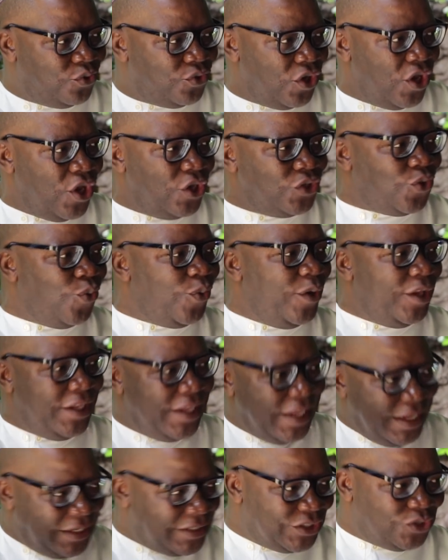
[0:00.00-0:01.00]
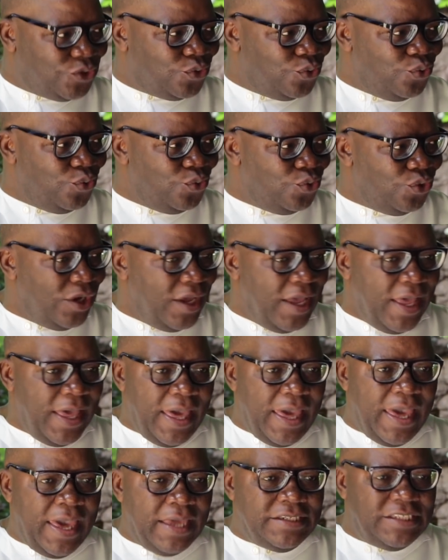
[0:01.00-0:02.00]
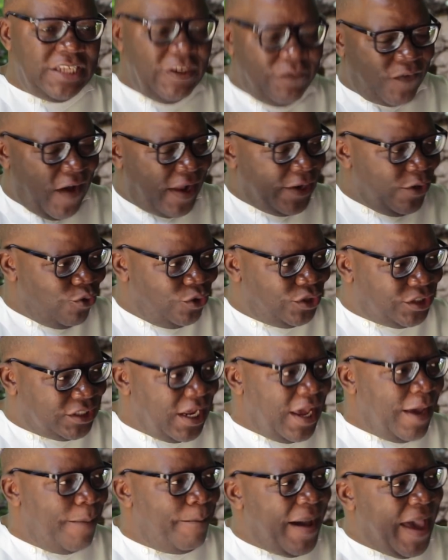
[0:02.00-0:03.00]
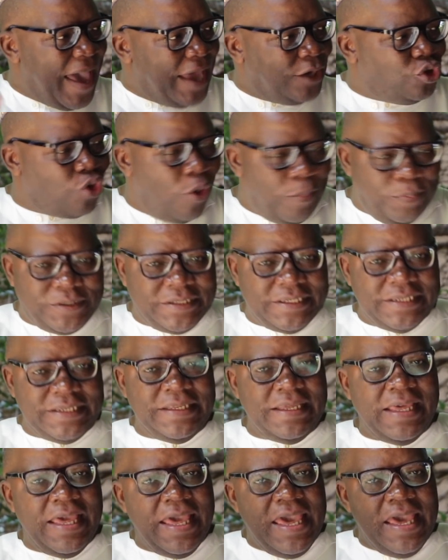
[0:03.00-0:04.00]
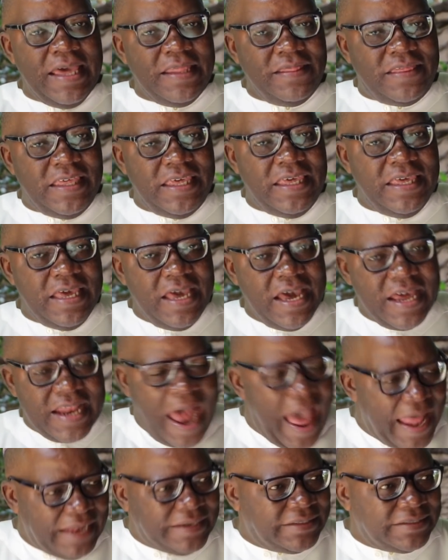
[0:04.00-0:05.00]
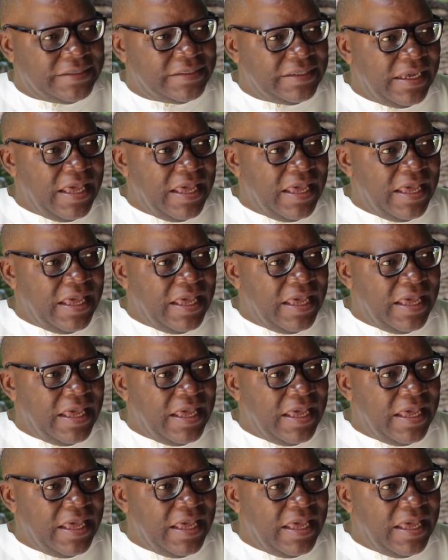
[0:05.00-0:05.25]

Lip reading: Mm-hmm. So we need to devalue it by adopting the Rand.